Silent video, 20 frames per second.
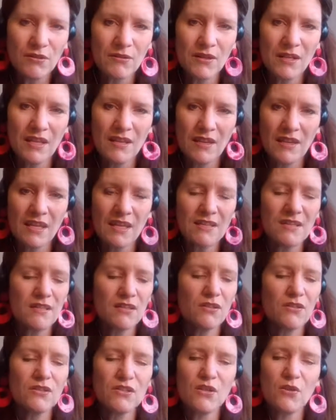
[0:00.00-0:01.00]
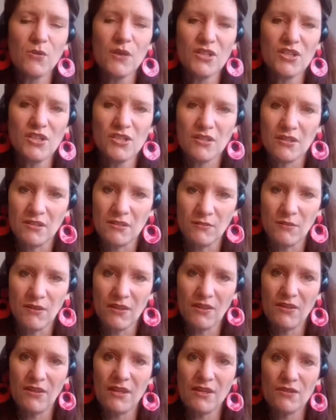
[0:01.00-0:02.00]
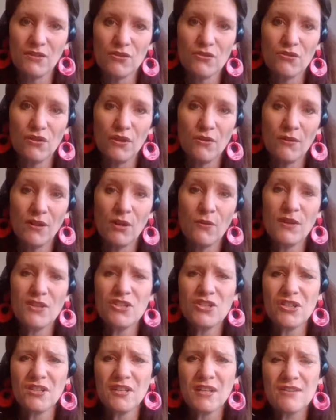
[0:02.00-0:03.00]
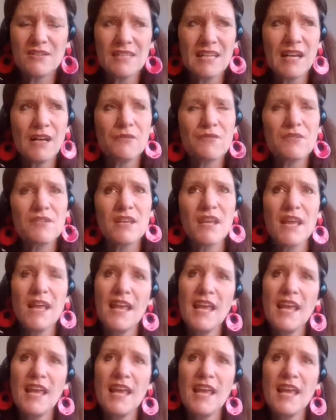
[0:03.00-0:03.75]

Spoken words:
And I think it's good to question whether things are true and question ourselves